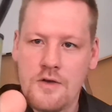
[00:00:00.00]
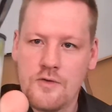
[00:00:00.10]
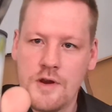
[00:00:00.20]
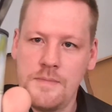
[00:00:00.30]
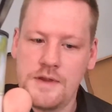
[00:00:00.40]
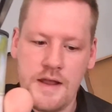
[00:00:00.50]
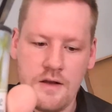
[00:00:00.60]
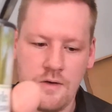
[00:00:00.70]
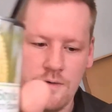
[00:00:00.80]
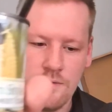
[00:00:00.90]
Cream
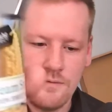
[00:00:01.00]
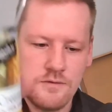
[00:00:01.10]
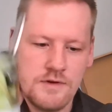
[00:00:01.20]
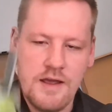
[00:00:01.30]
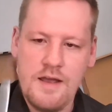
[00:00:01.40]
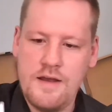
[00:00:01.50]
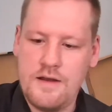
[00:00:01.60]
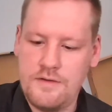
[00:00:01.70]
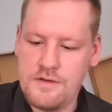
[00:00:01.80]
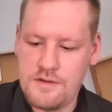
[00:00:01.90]
style corn.
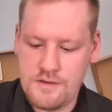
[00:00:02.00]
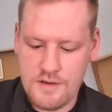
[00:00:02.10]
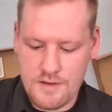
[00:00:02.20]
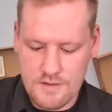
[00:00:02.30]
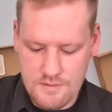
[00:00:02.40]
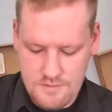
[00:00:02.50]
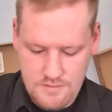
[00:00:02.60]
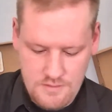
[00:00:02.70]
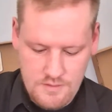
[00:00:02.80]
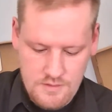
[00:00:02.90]
Yeah, this is a
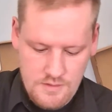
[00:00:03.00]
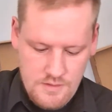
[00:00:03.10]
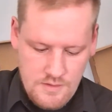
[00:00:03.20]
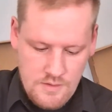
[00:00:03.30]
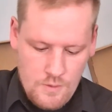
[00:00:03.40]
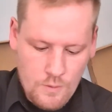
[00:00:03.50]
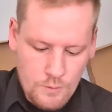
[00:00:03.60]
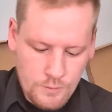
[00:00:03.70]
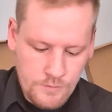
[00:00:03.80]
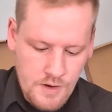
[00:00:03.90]

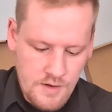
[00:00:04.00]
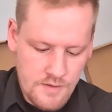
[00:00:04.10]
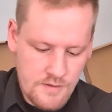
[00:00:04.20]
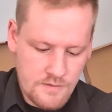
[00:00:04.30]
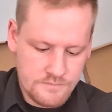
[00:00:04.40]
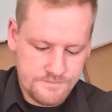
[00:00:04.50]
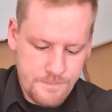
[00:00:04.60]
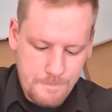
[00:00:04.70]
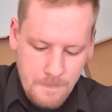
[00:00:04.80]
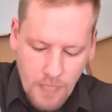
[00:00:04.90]
old
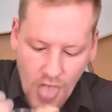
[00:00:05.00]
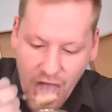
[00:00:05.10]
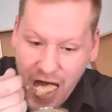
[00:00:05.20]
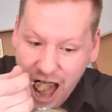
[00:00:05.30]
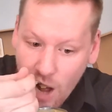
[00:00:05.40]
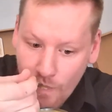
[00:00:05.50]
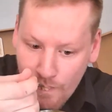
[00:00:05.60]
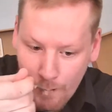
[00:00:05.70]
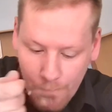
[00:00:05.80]
Mm.